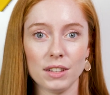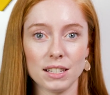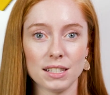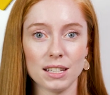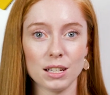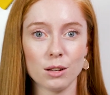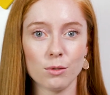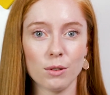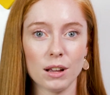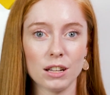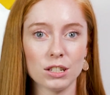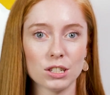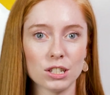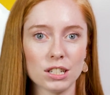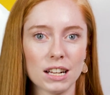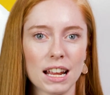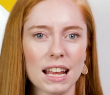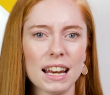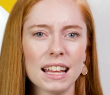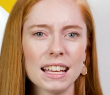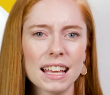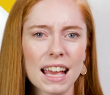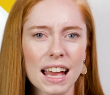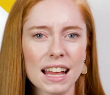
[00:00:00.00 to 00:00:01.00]
this equation.
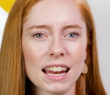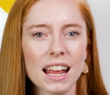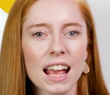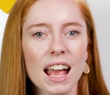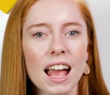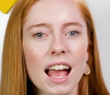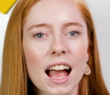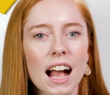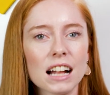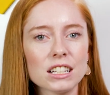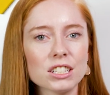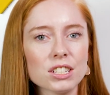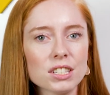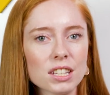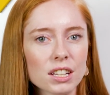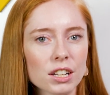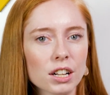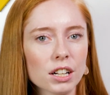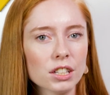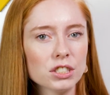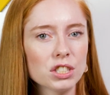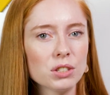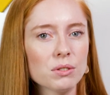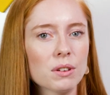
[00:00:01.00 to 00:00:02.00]
And again, I just
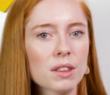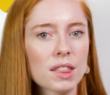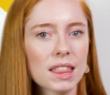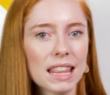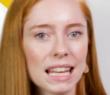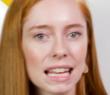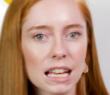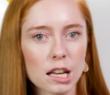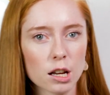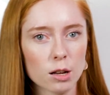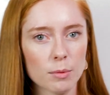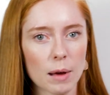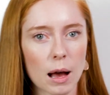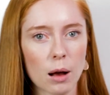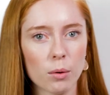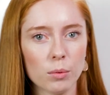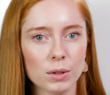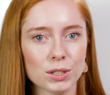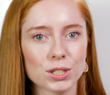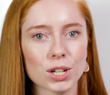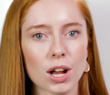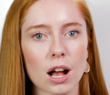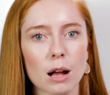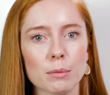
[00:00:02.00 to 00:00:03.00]
encourage you to think about
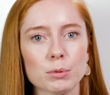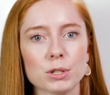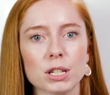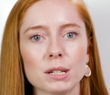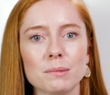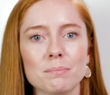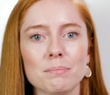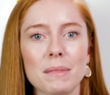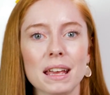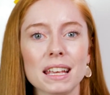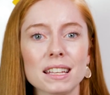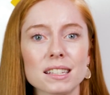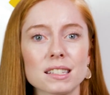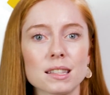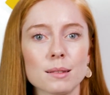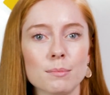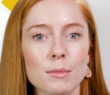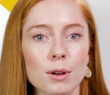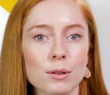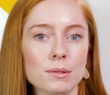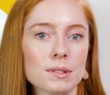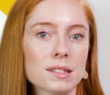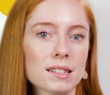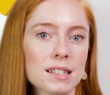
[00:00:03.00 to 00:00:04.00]
which option makes the
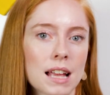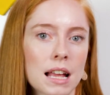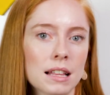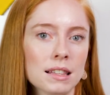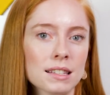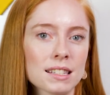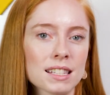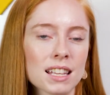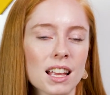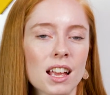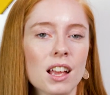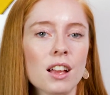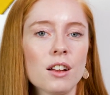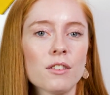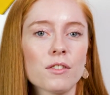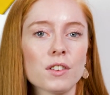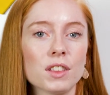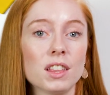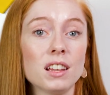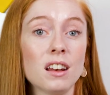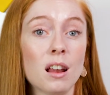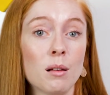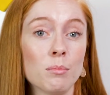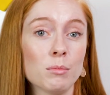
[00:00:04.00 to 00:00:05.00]
most sense for
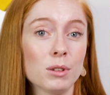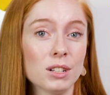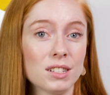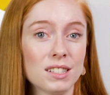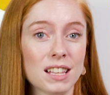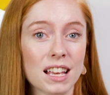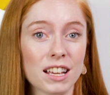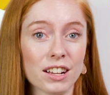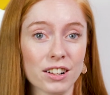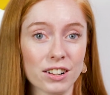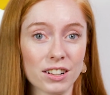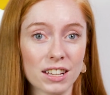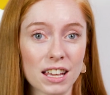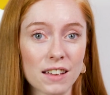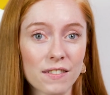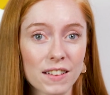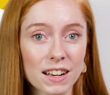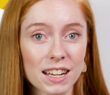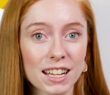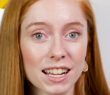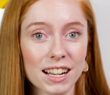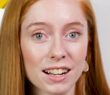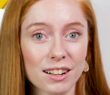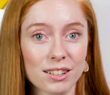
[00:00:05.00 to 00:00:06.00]
the numbers that you're
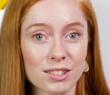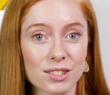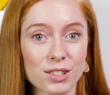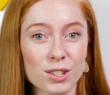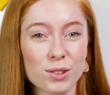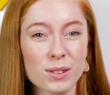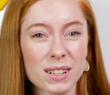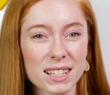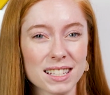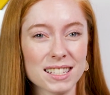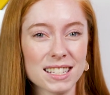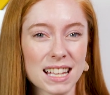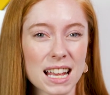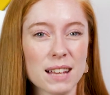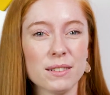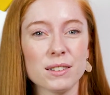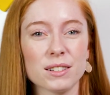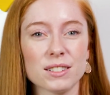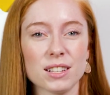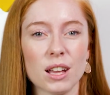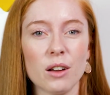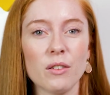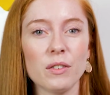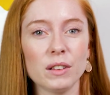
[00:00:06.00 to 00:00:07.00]
given here so you can save
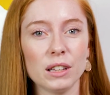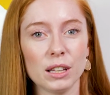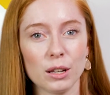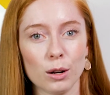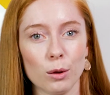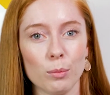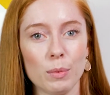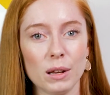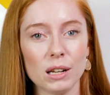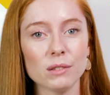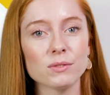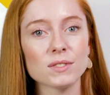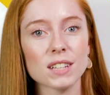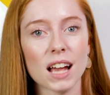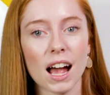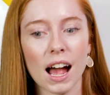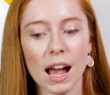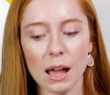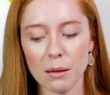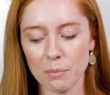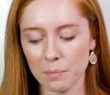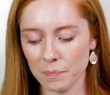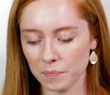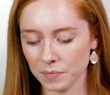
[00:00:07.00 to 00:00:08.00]
yourself a little bit of
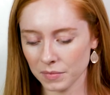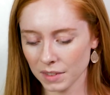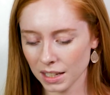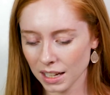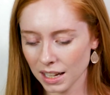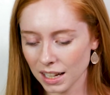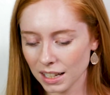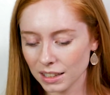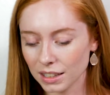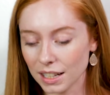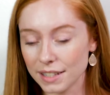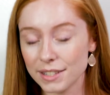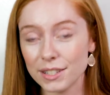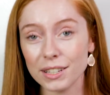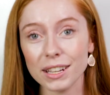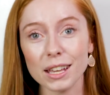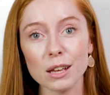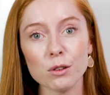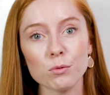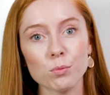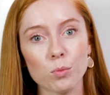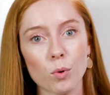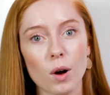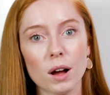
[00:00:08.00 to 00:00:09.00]
time. Let's look
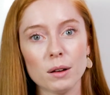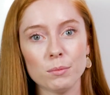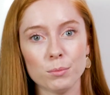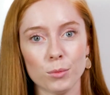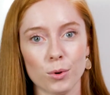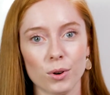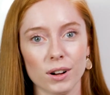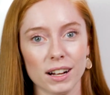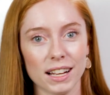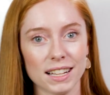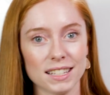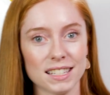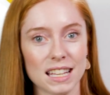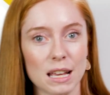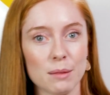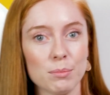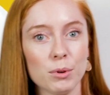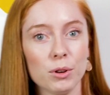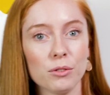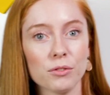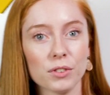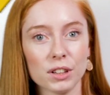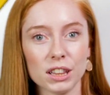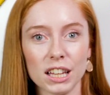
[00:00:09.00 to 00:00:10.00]
at one more
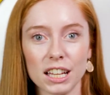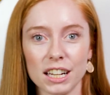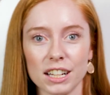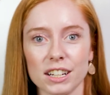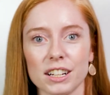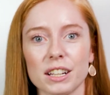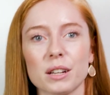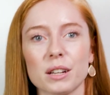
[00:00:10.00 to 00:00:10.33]
example for linear